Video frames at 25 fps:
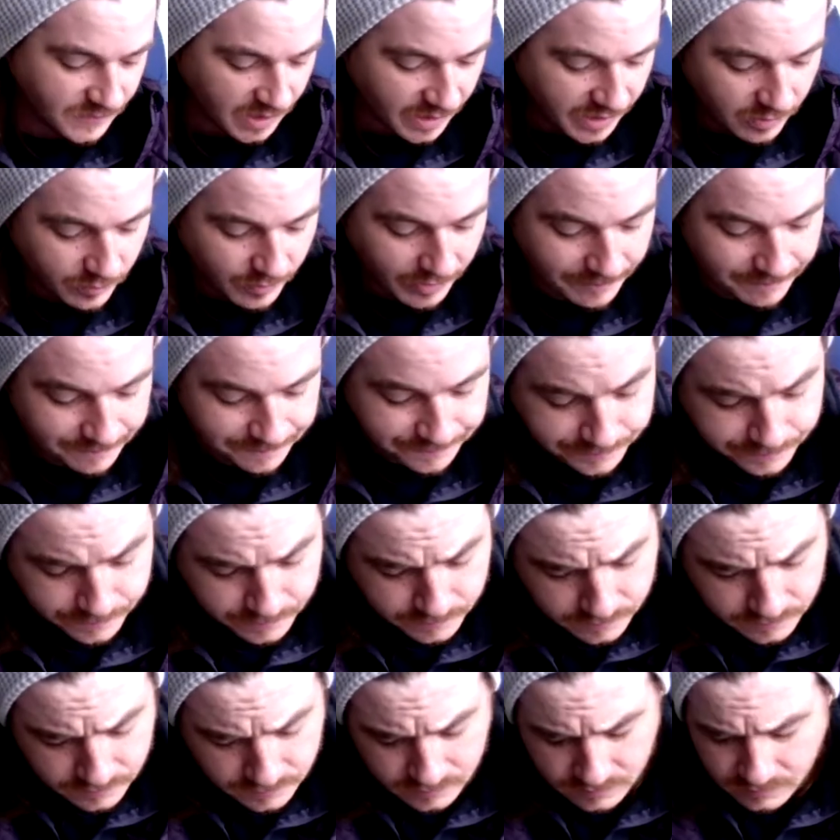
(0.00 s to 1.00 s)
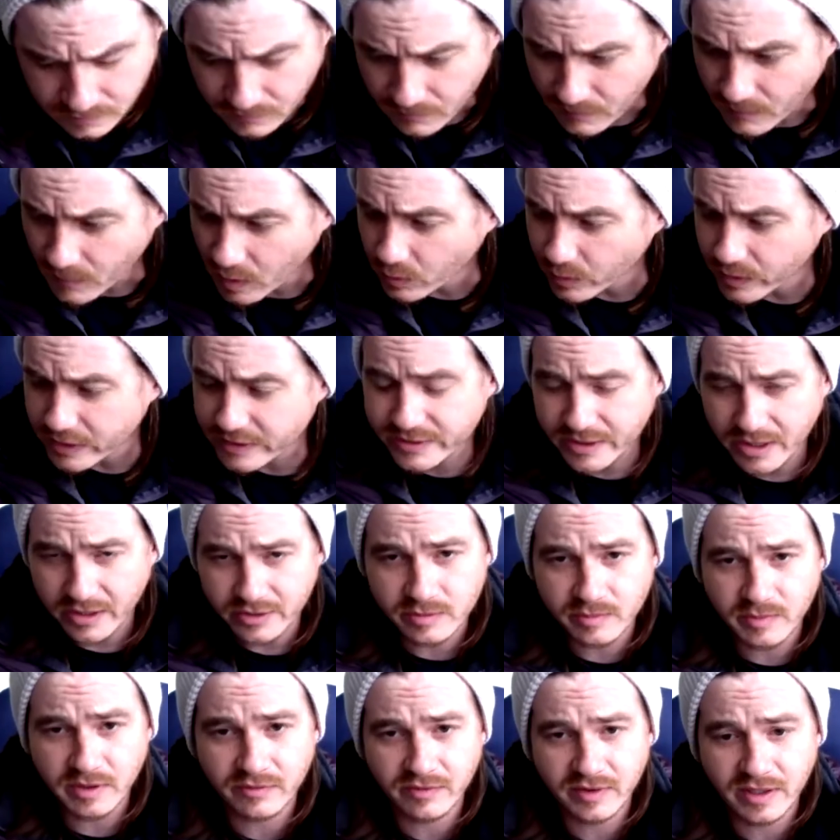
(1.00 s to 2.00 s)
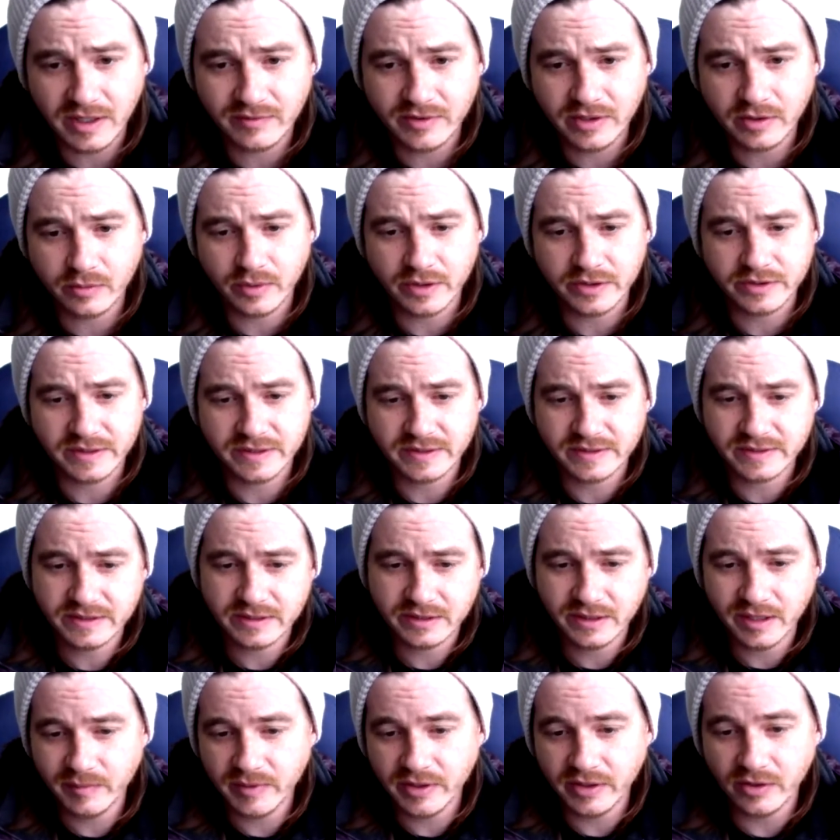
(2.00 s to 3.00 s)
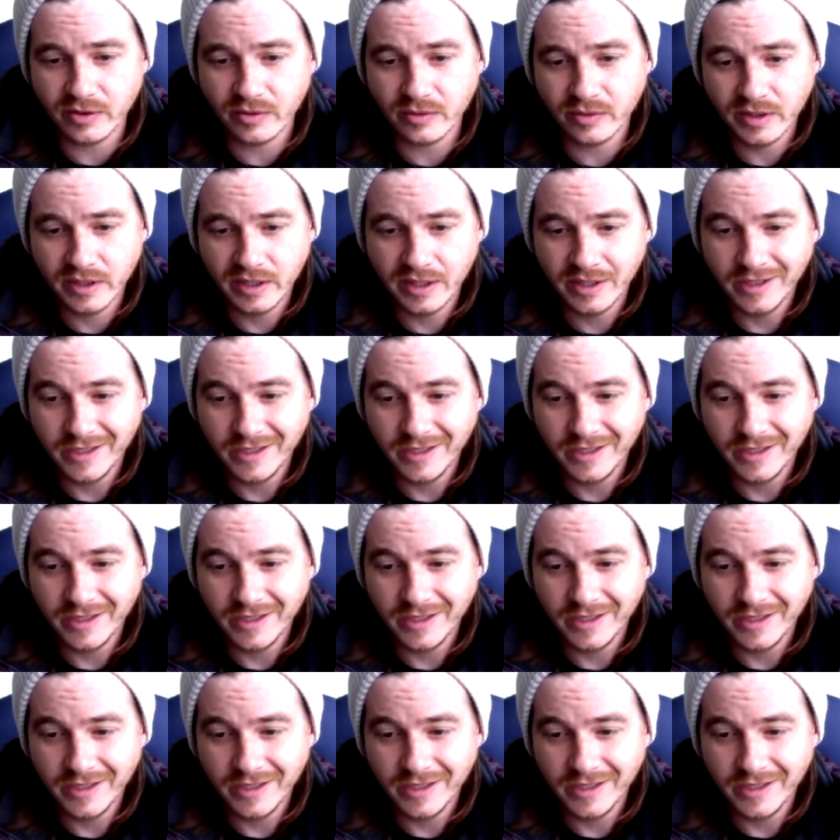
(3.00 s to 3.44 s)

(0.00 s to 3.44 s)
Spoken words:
Anyway, reach out to me if you have any questions, let me know.